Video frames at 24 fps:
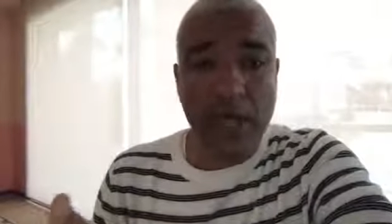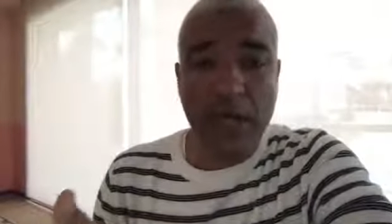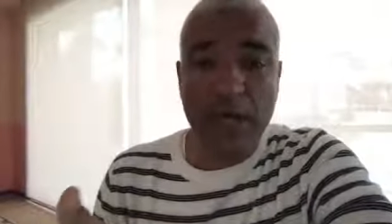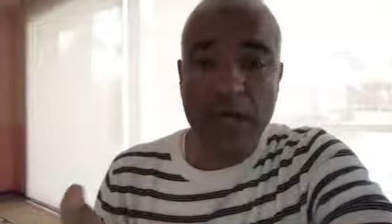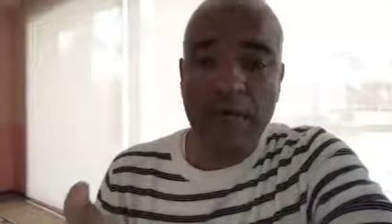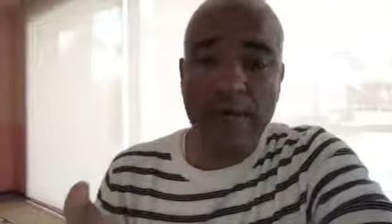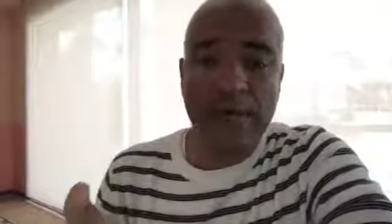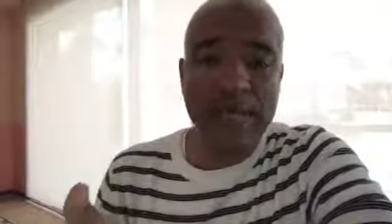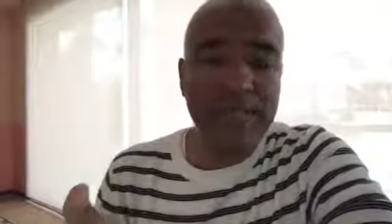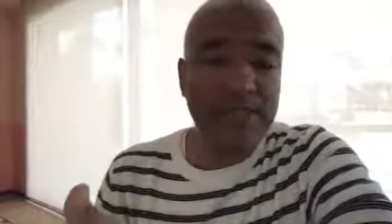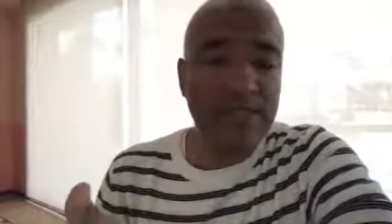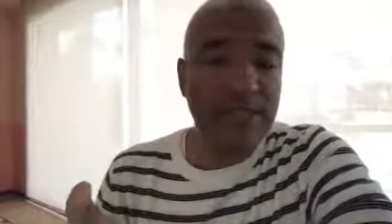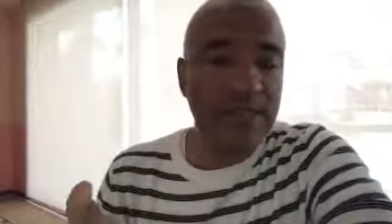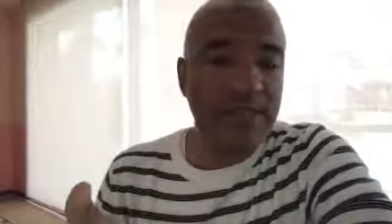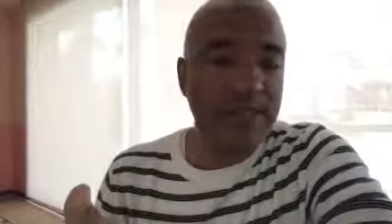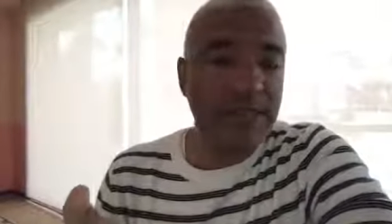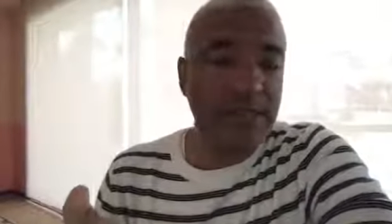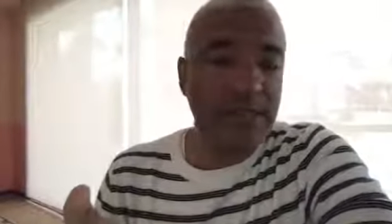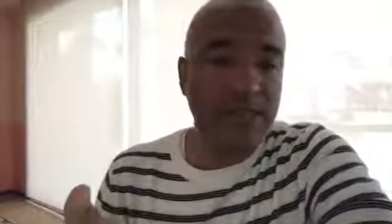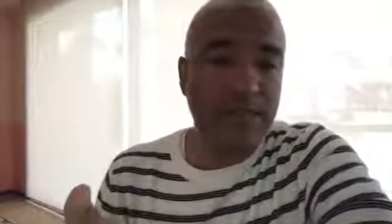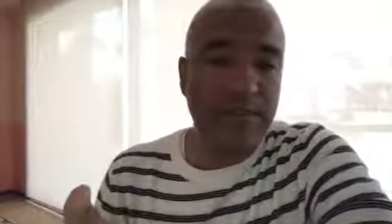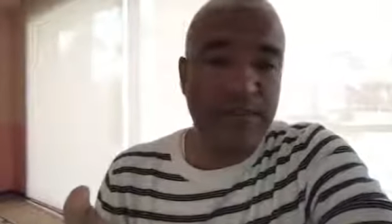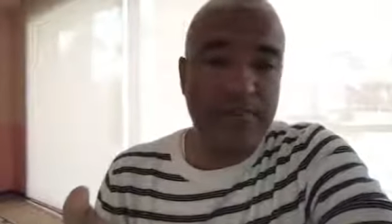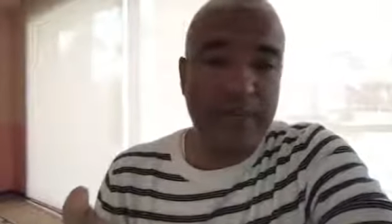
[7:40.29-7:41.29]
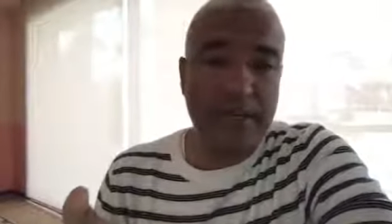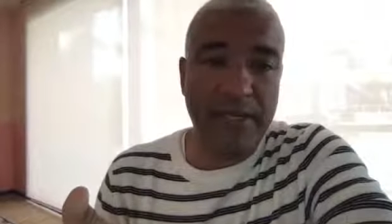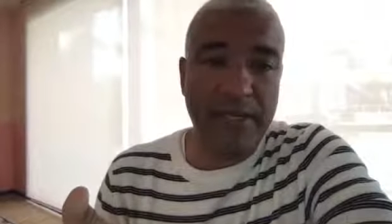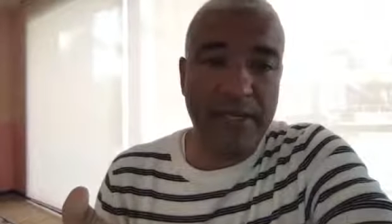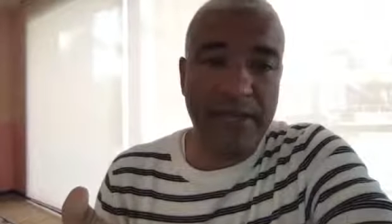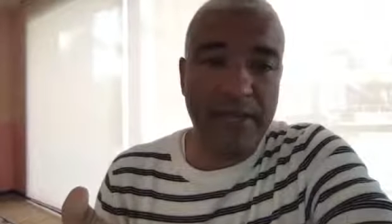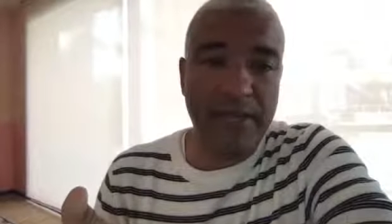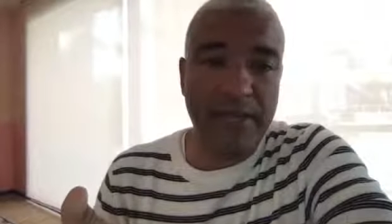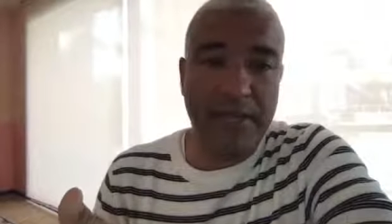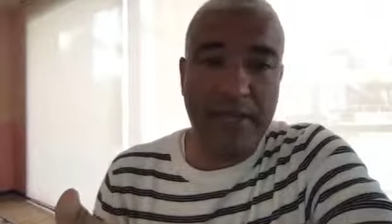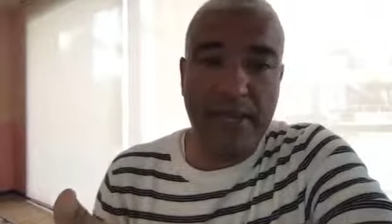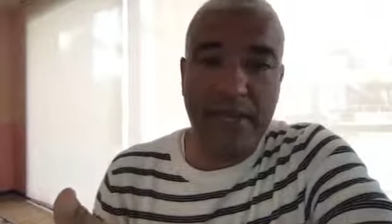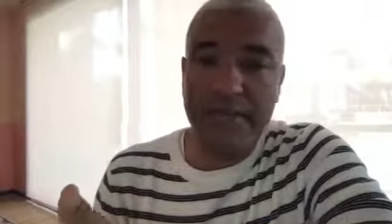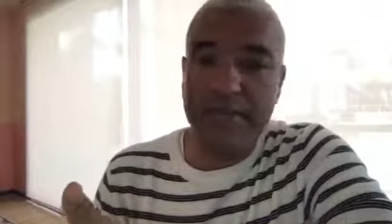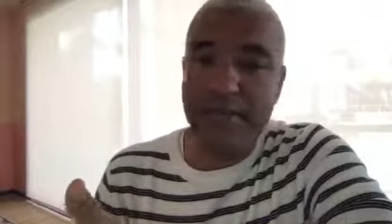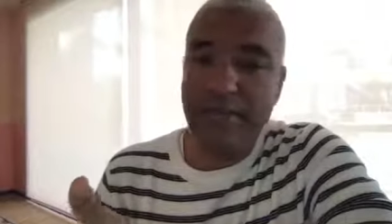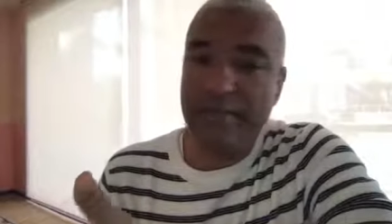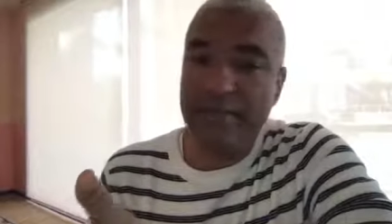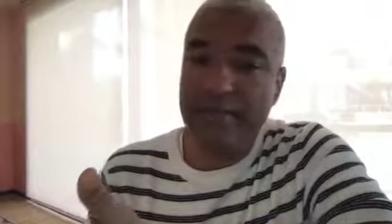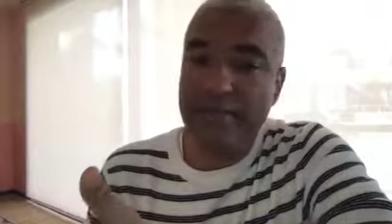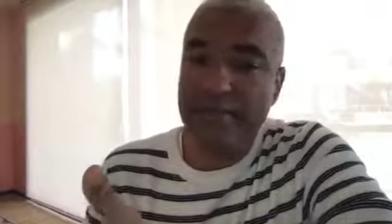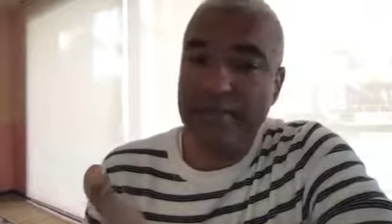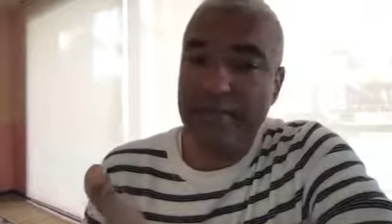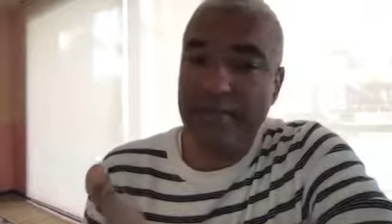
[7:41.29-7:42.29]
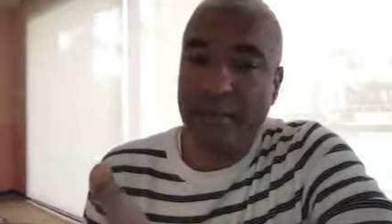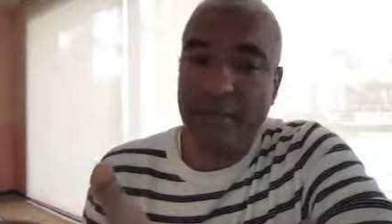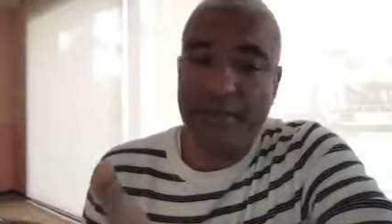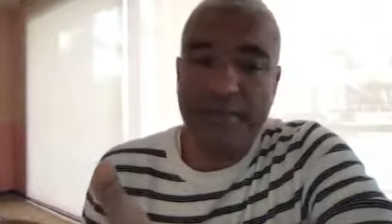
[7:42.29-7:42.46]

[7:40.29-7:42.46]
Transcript: otherwise it's just opinions and it